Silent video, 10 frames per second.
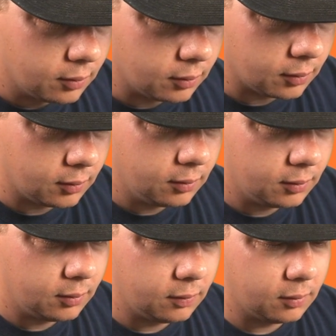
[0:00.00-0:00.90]
my chance.
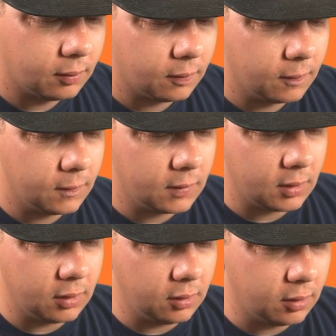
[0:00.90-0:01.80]

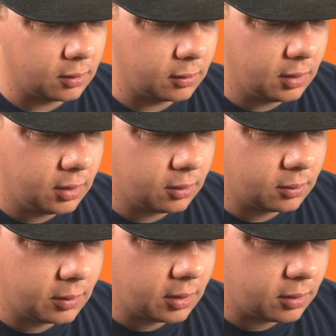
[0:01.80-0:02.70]
All right, all
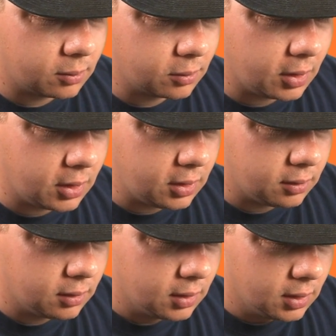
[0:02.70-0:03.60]
right, all right.
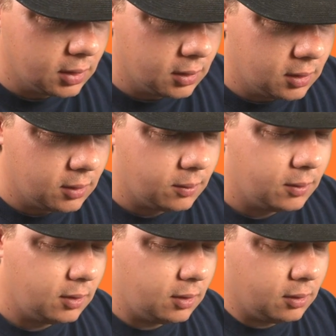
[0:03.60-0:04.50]
Leave it to
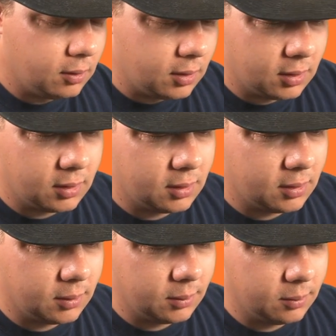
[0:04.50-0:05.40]
me.
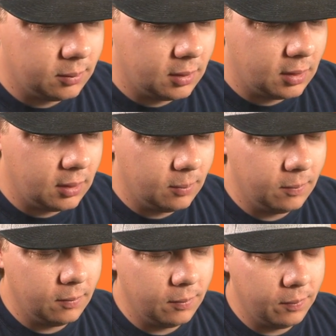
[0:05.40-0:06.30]
Uh,
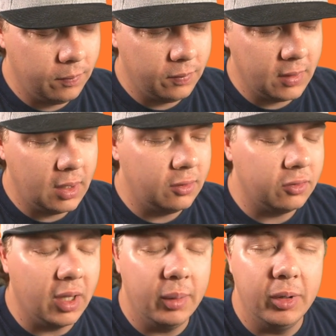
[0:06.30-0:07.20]
that
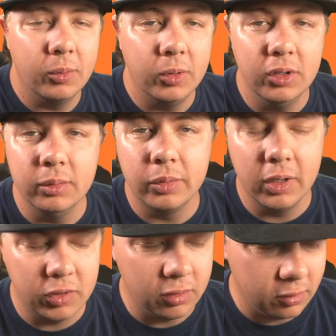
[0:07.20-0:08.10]
is not my real
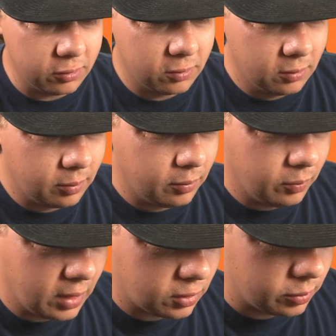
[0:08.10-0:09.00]
impression of
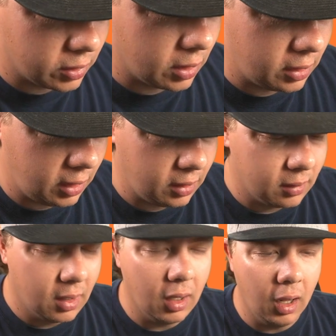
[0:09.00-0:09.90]
Matthew McConaughey.
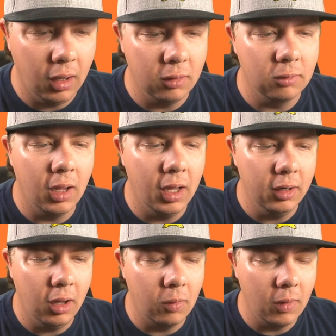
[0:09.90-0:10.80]
All right,
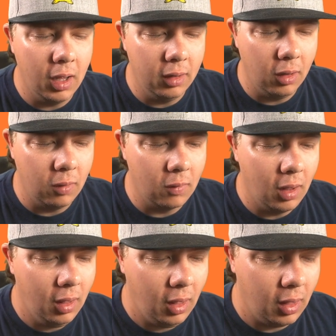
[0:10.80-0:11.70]
all right, all
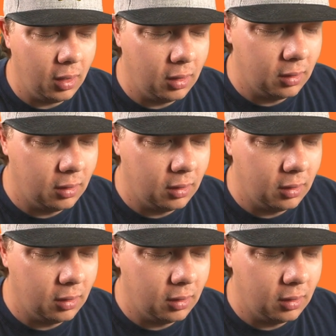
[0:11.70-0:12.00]
right.